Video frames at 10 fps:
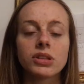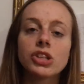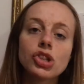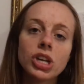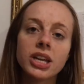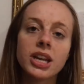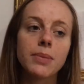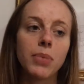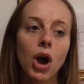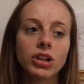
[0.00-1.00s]
religion
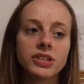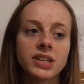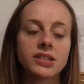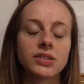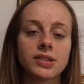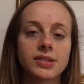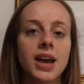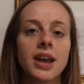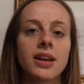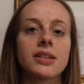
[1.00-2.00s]
and politics and
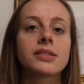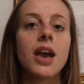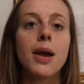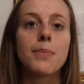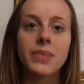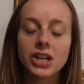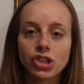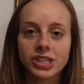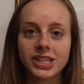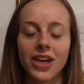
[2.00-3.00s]
societies
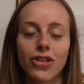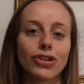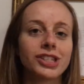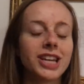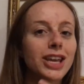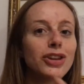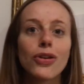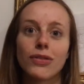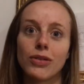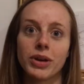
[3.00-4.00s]
meshing together and
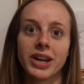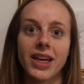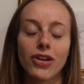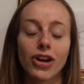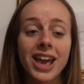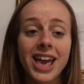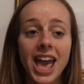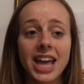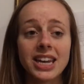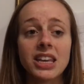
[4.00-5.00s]
taking over one another.
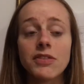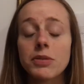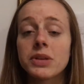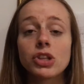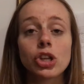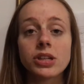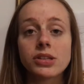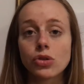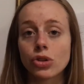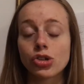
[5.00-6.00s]
And it even
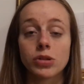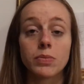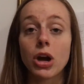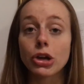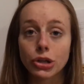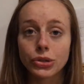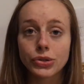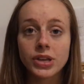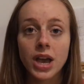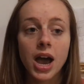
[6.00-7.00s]
mentioned Christian
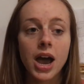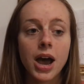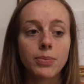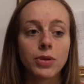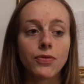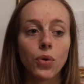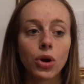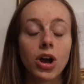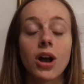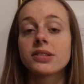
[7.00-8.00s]
martyrs
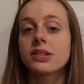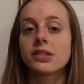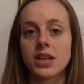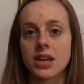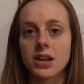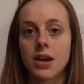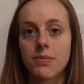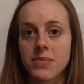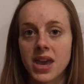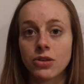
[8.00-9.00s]
before Constantine
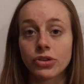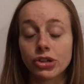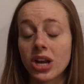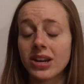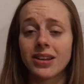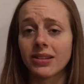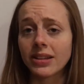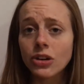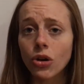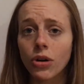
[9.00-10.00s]
made Christianity
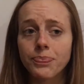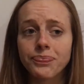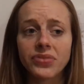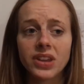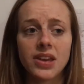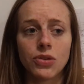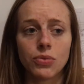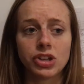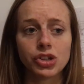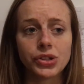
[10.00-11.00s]
legal in
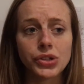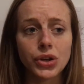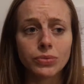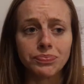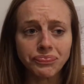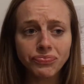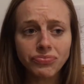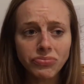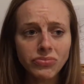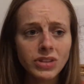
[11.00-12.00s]
the region. So
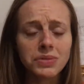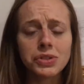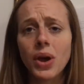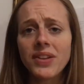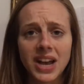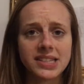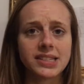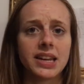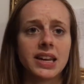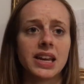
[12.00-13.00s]
it was quite
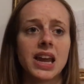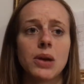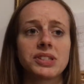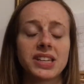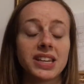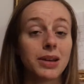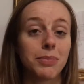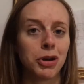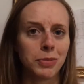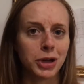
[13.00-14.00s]
fascinating, and I was getting
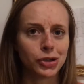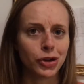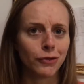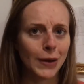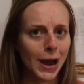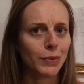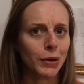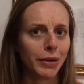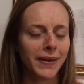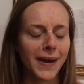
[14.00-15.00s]
a better picture why
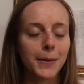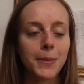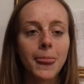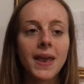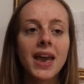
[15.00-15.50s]
we were there.